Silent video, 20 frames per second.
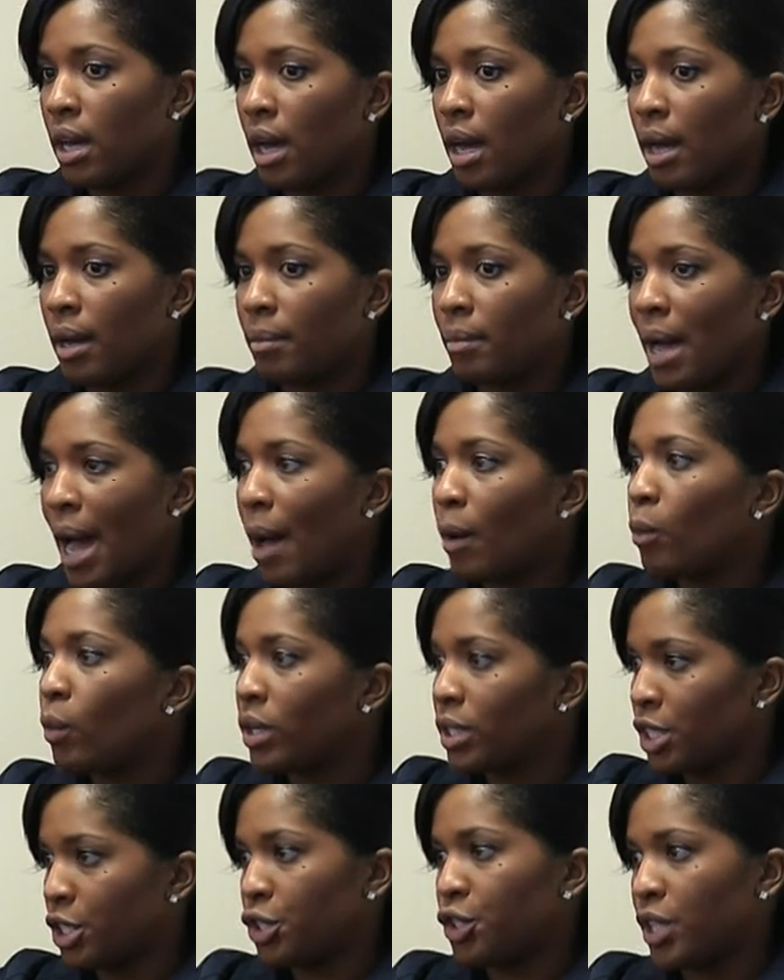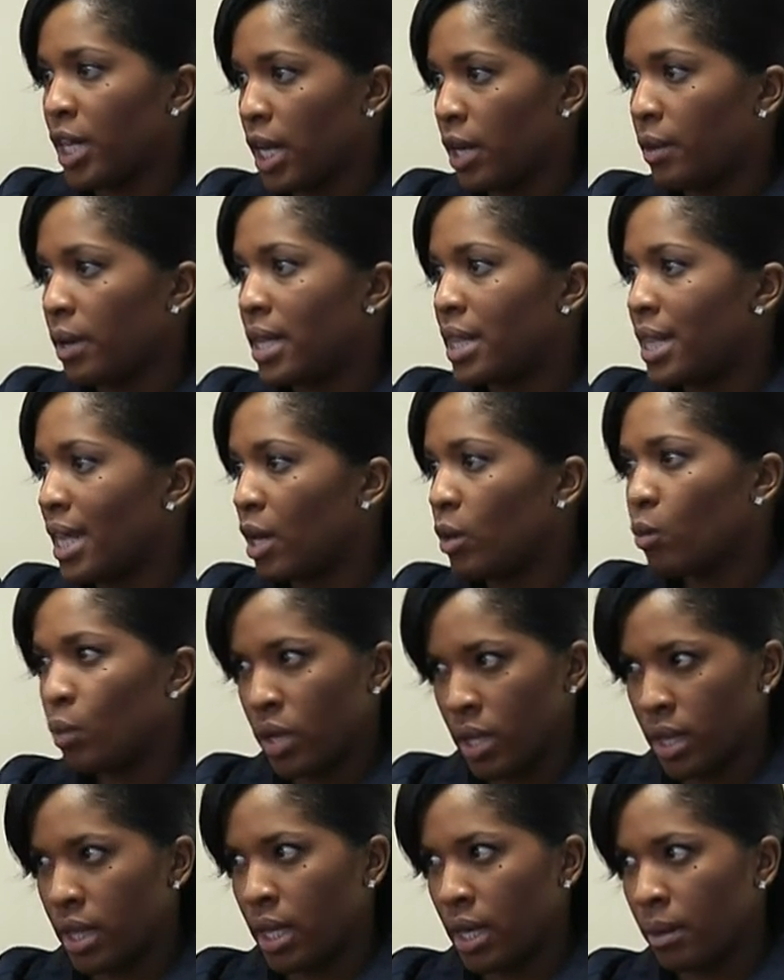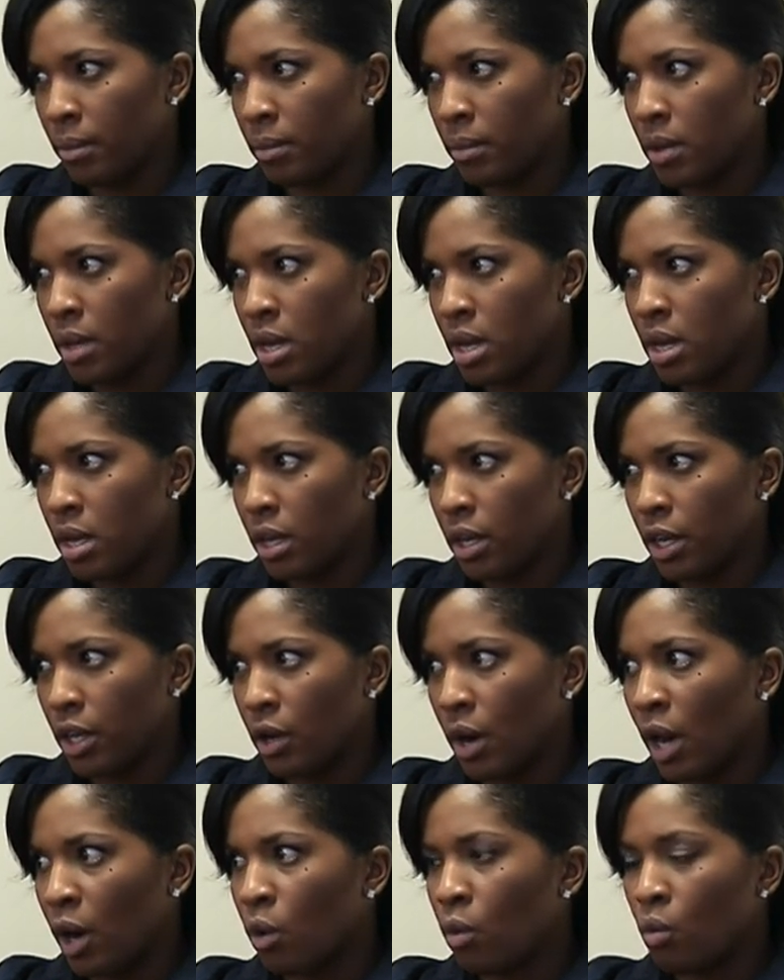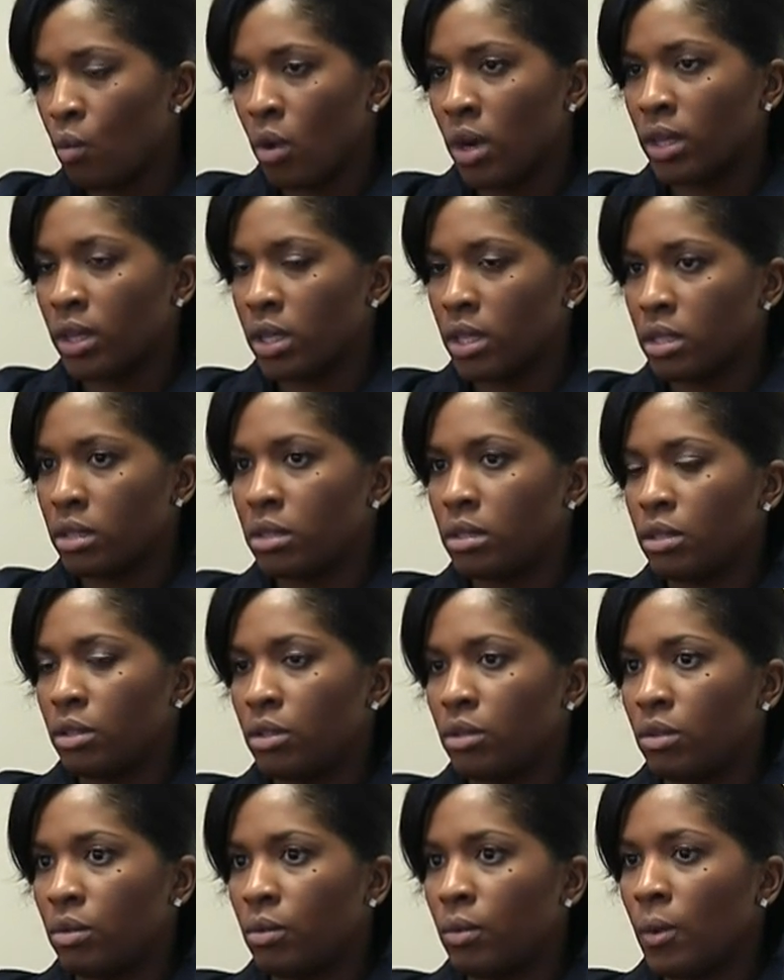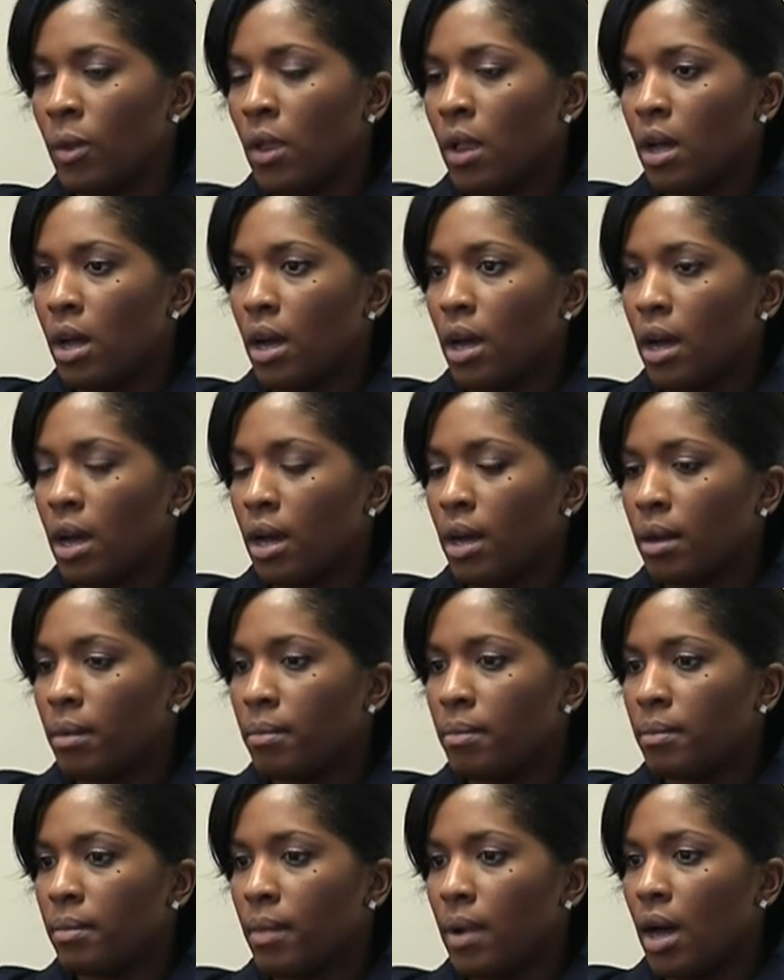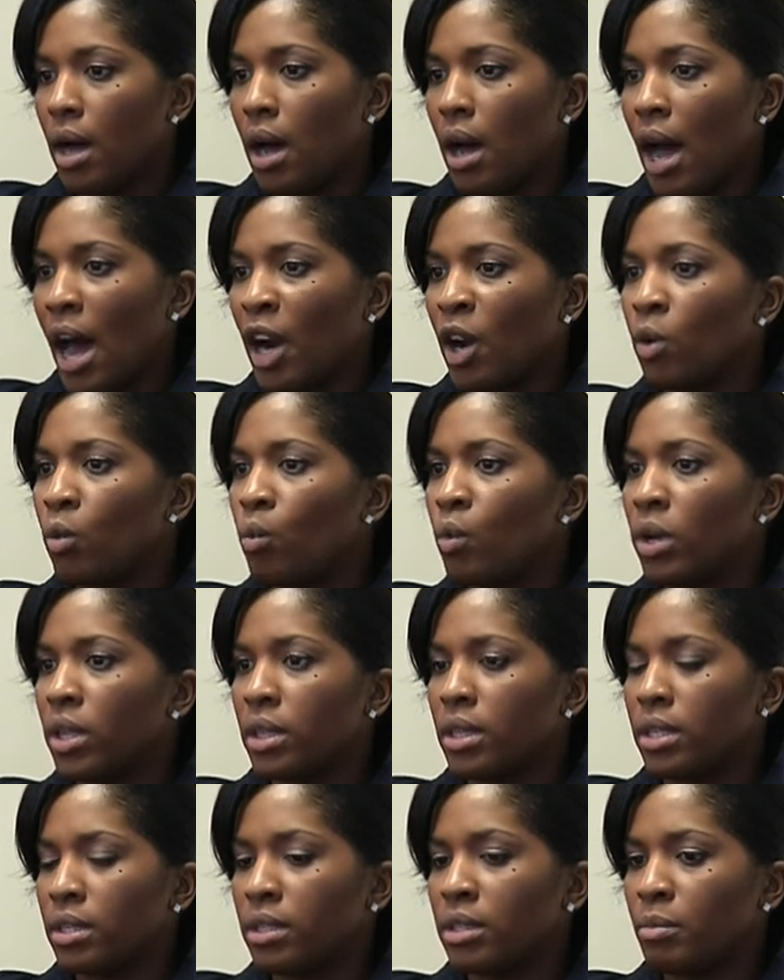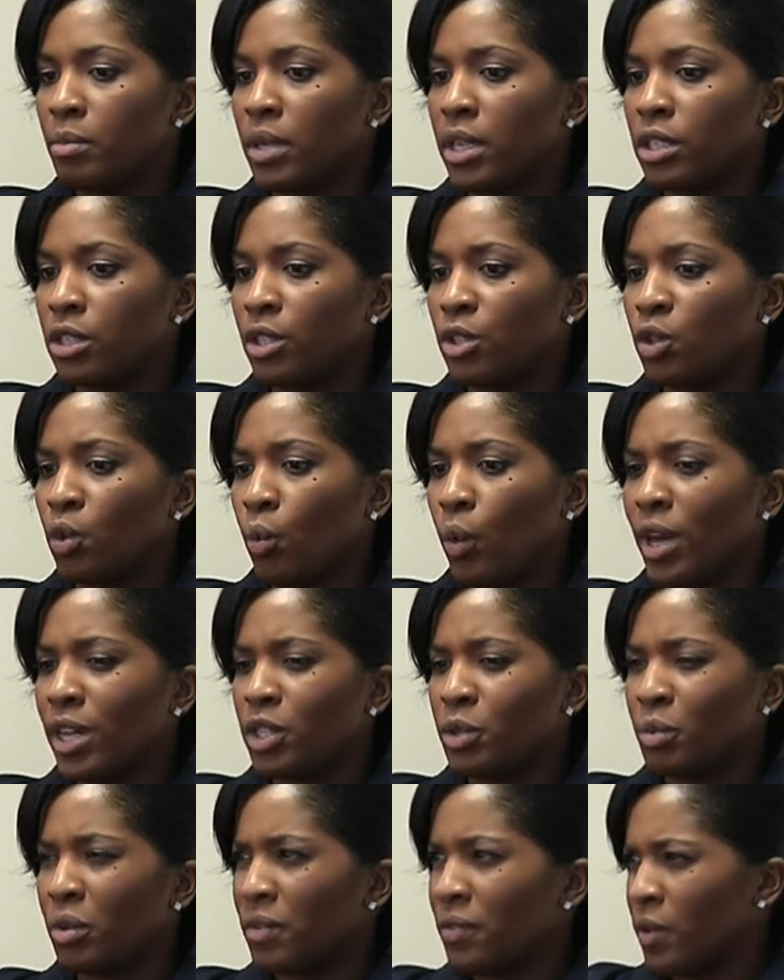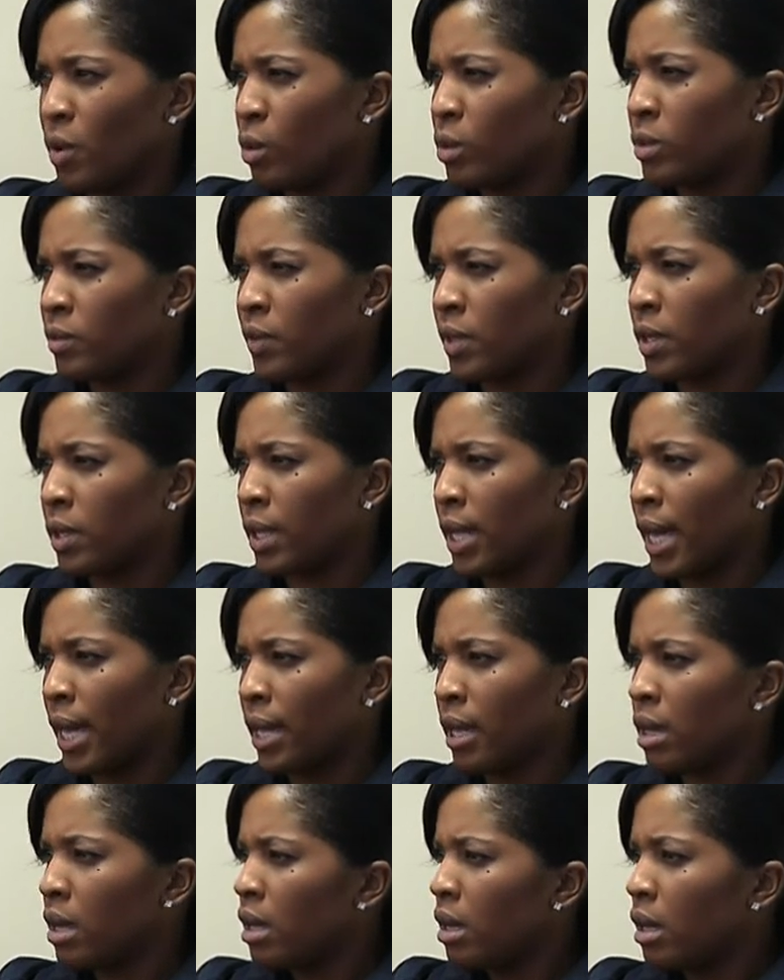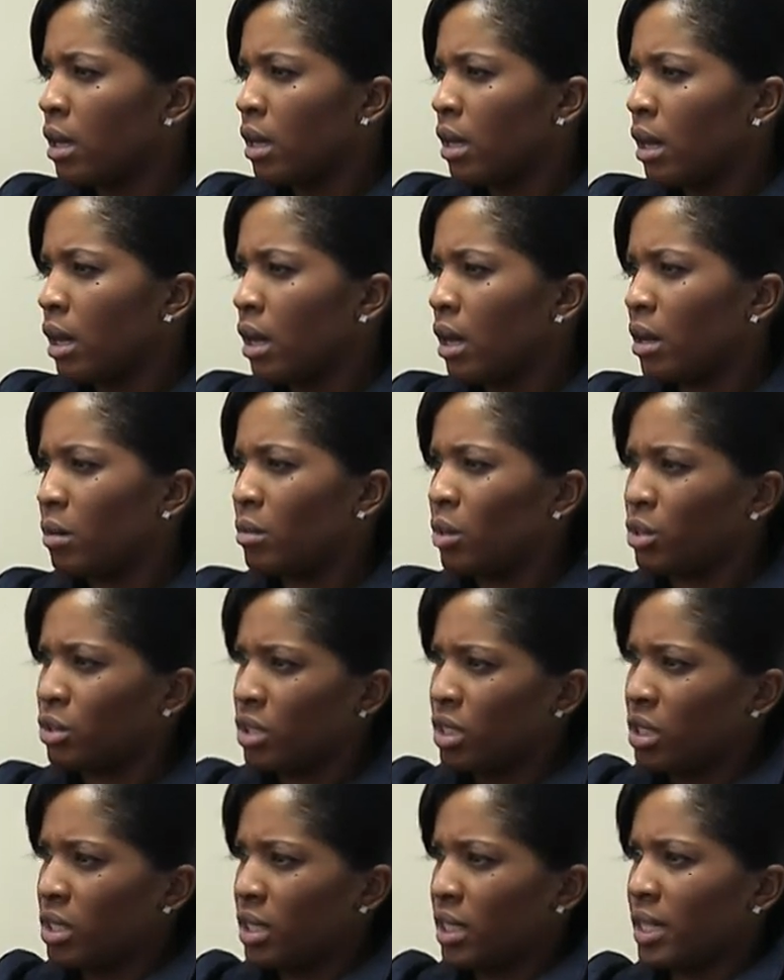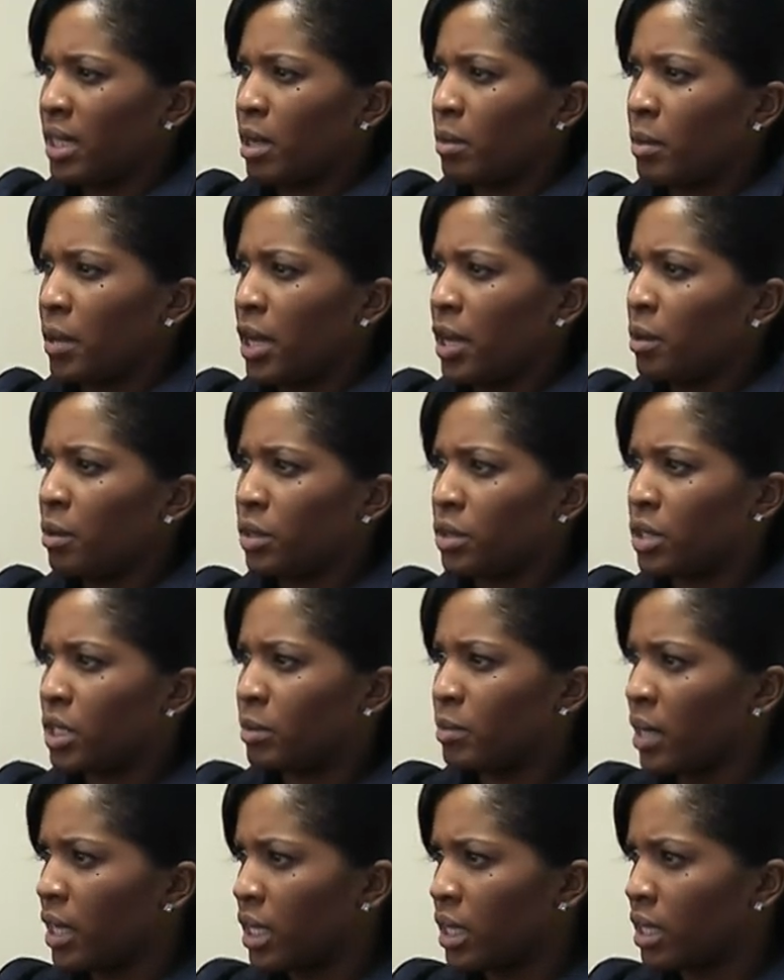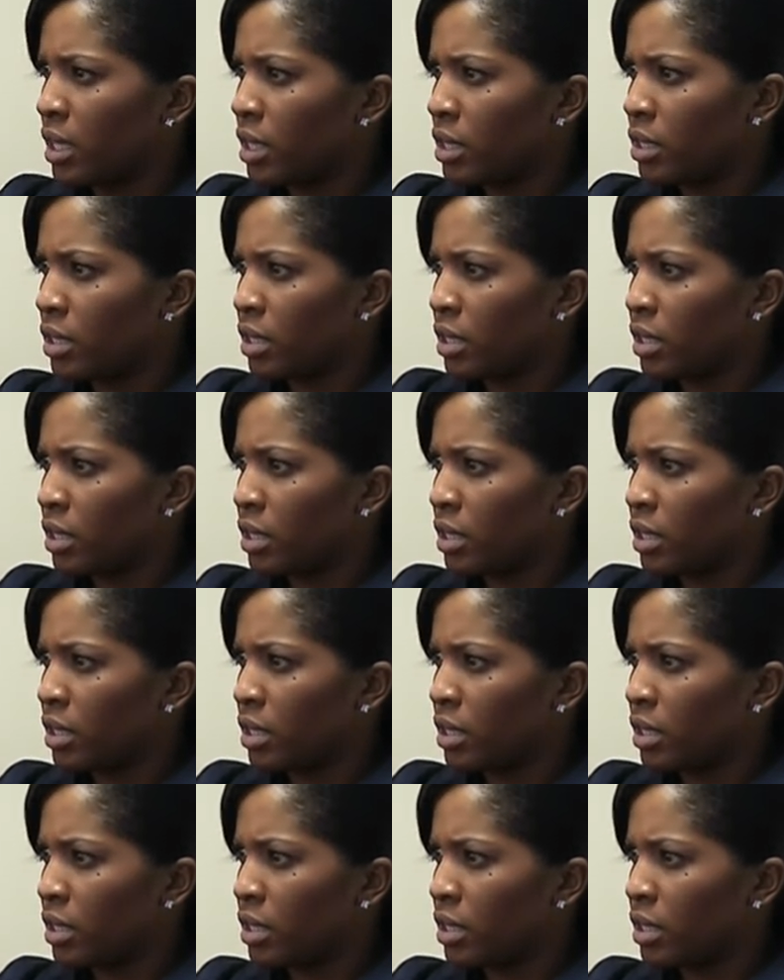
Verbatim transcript: Um, I want to share in that with them. You know, I don't want this to, um, I don't want this to be a situation where folks feel like, um, oh, she's sitting up here and she's making these,